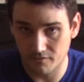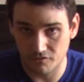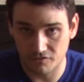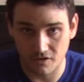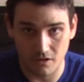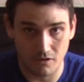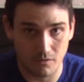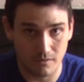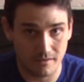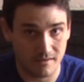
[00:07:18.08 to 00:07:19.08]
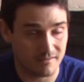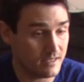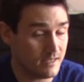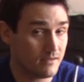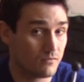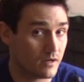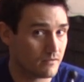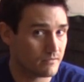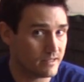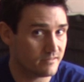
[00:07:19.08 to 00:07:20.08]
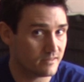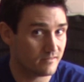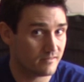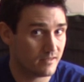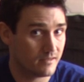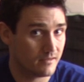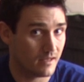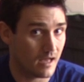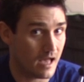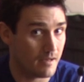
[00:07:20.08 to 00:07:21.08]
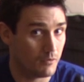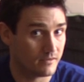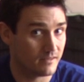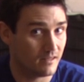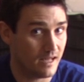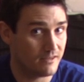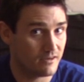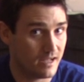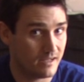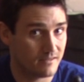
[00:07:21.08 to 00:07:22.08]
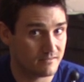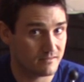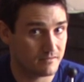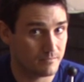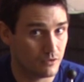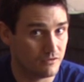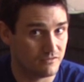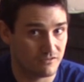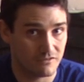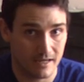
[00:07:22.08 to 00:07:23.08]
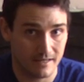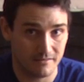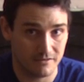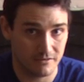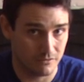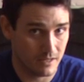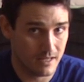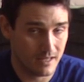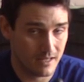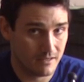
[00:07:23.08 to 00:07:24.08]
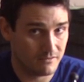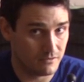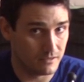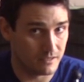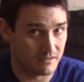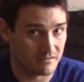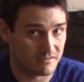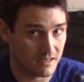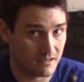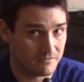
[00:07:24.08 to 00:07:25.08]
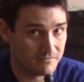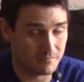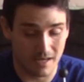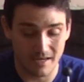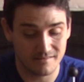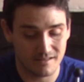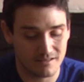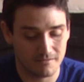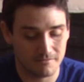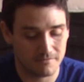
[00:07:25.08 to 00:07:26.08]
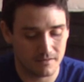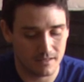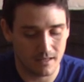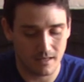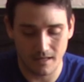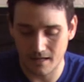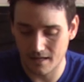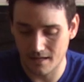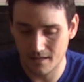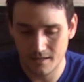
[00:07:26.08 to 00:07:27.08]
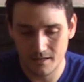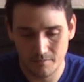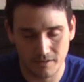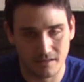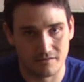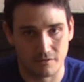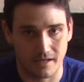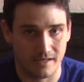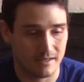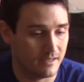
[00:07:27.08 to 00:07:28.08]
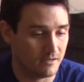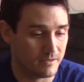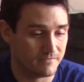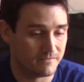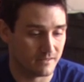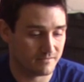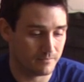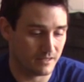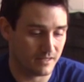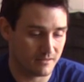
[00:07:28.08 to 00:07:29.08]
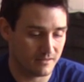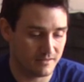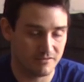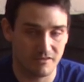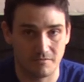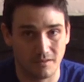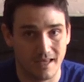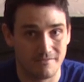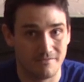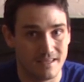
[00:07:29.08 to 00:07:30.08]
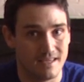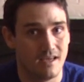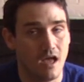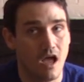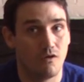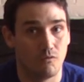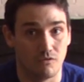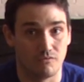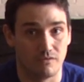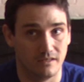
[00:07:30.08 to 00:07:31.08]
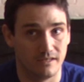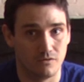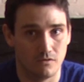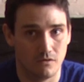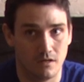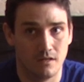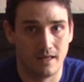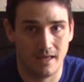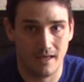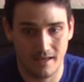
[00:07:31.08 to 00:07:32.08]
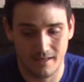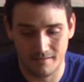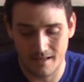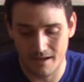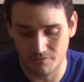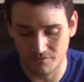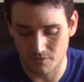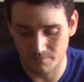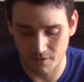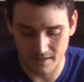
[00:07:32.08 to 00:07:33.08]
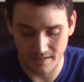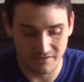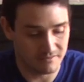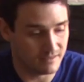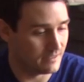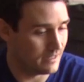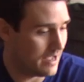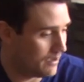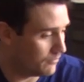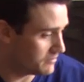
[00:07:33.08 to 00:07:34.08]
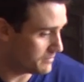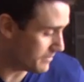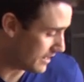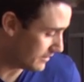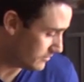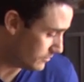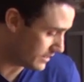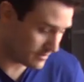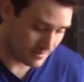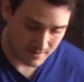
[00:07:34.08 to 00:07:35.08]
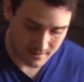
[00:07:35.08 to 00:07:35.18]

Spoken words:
So this is one of the reasons I bought the Glidetrack as opposed to trying to do it yourself, myself. But that's okay. It'll be fixed. But I thought the adjustable height feet were really cool, and that was one part I just did not want to be bothered with.